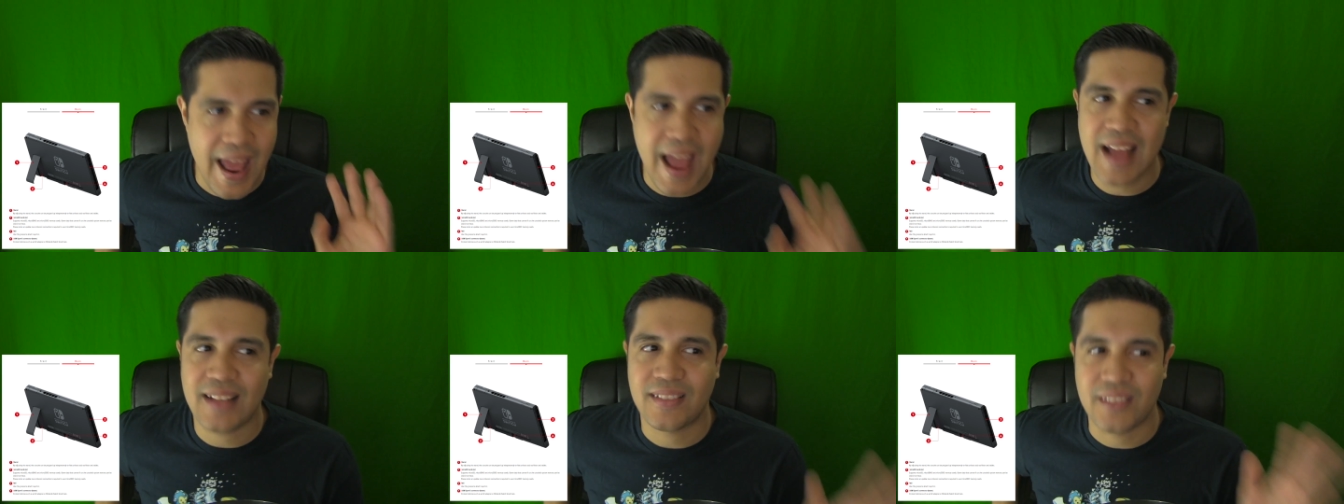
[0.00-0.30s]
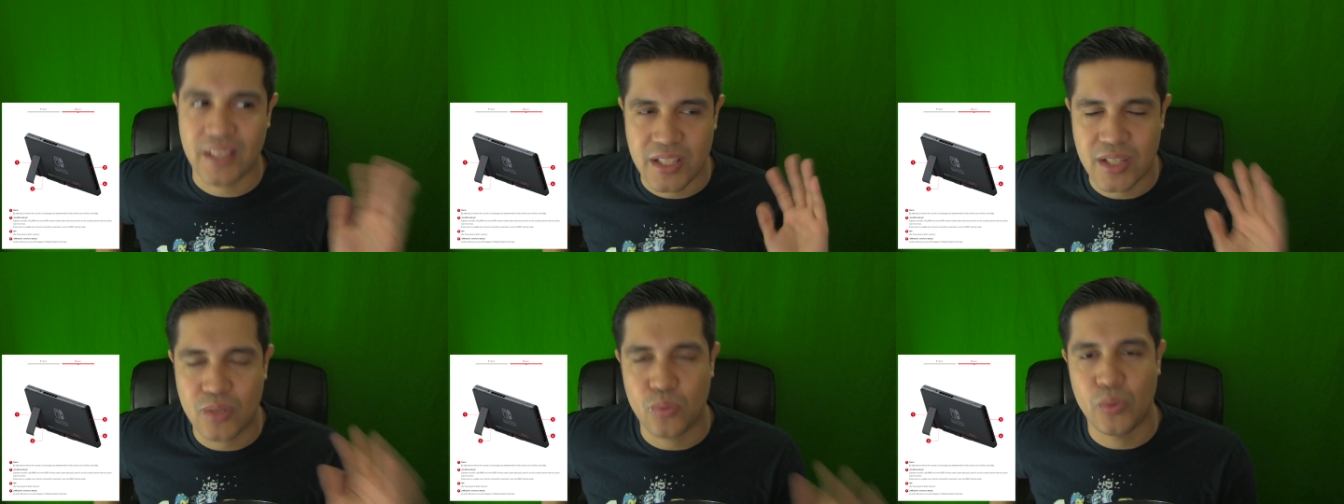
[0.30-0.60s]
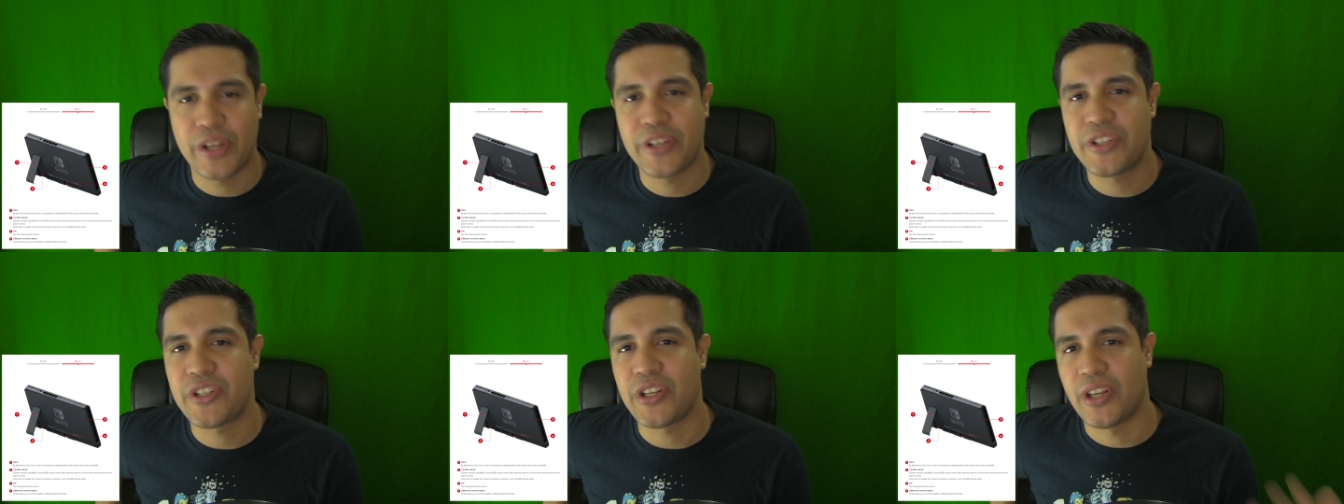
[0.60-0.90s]
at the
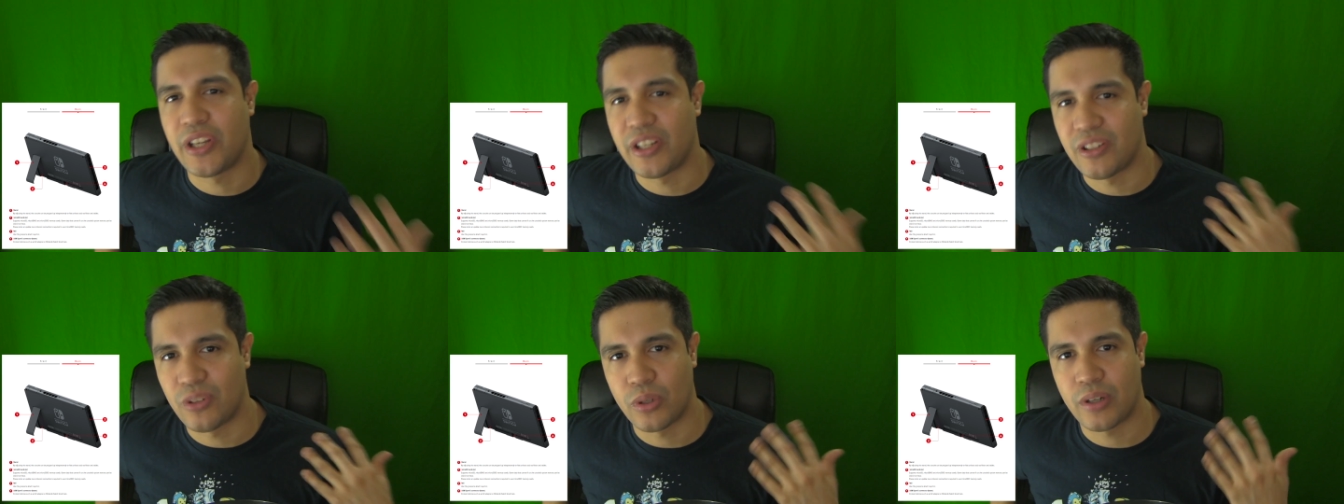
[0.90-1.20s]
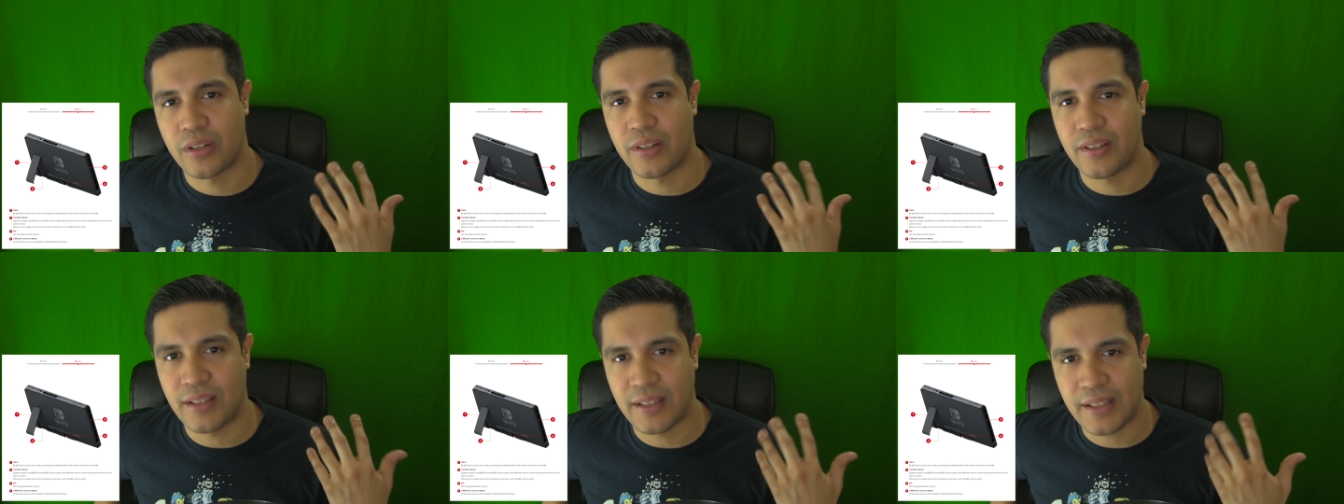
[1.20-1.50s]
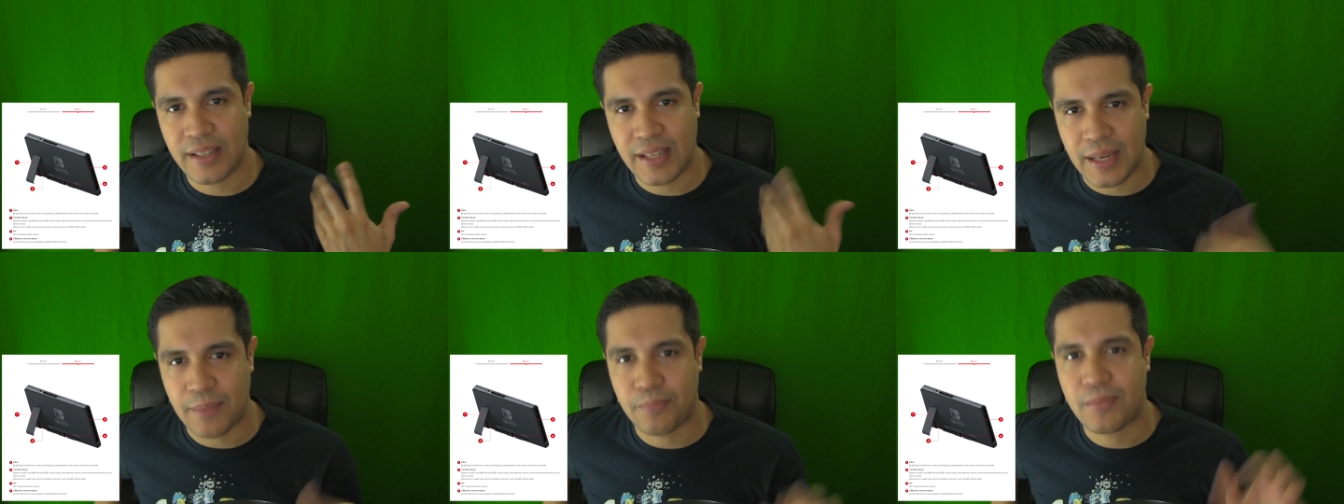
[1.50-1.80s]
Switch in order to
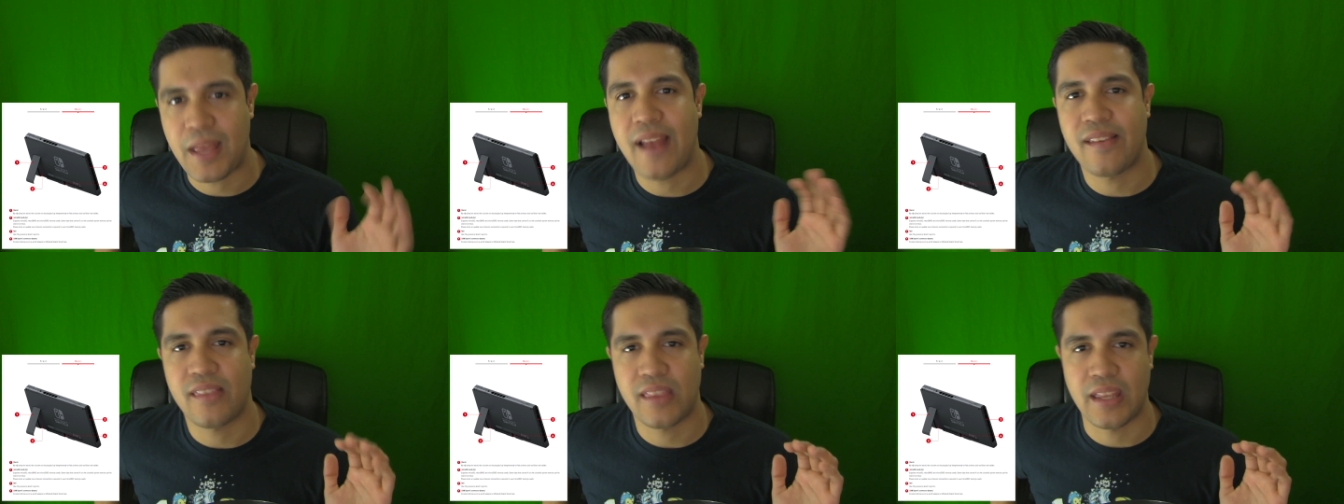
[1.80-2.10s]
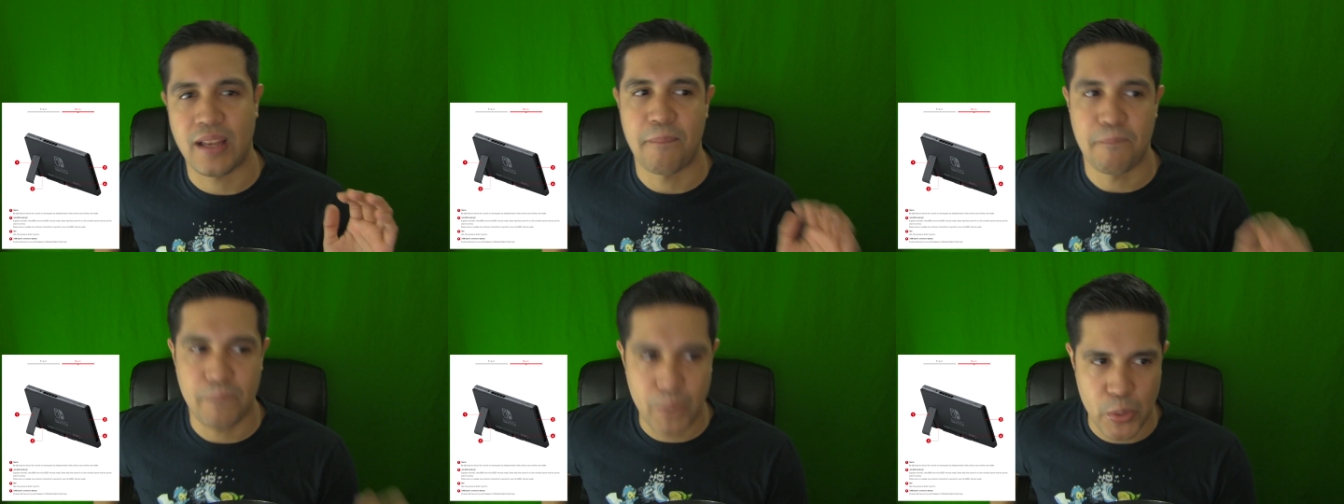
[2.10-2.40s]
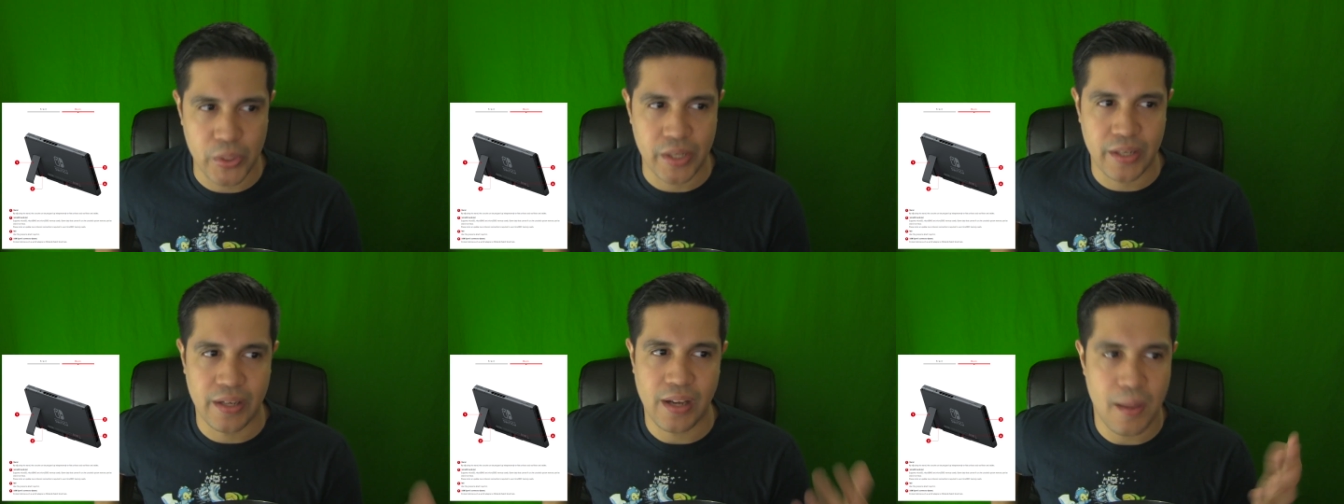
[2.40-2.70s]
keep that thing
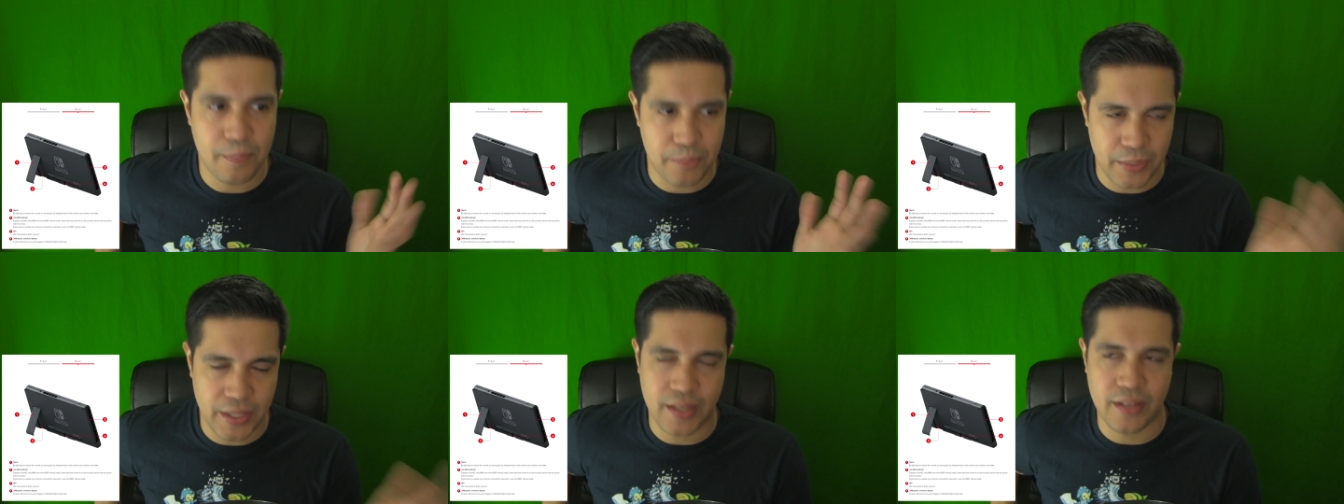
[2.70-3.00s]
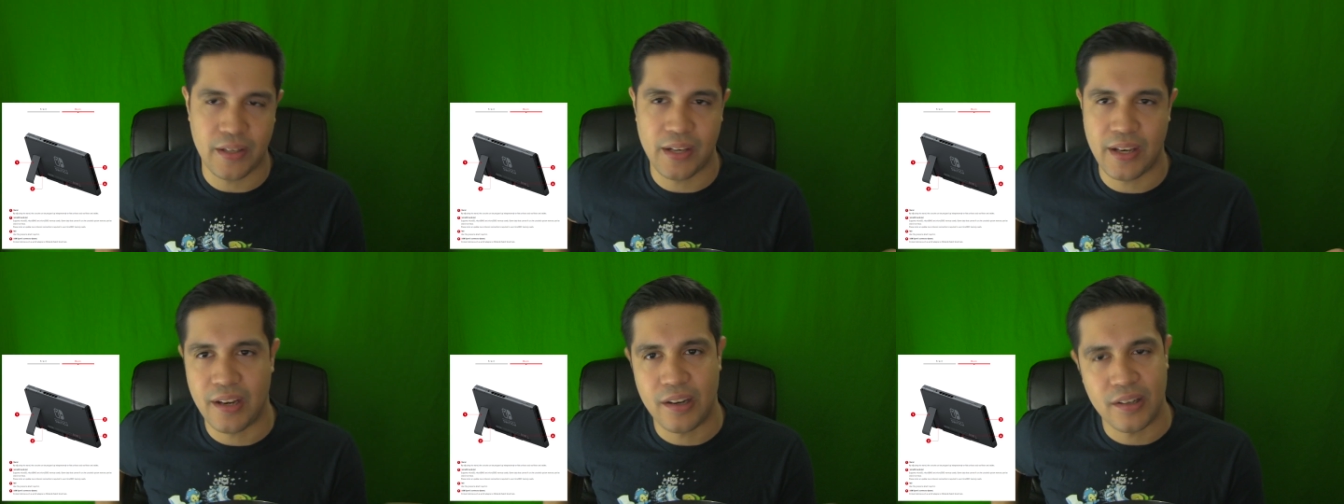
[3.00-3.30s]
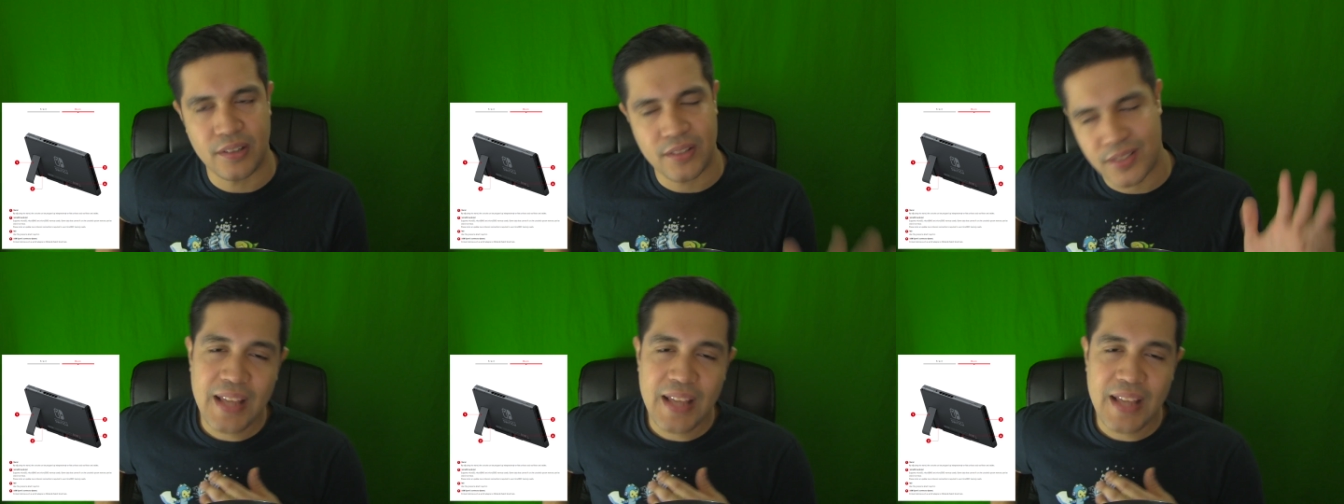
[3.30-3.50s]
booted up in there.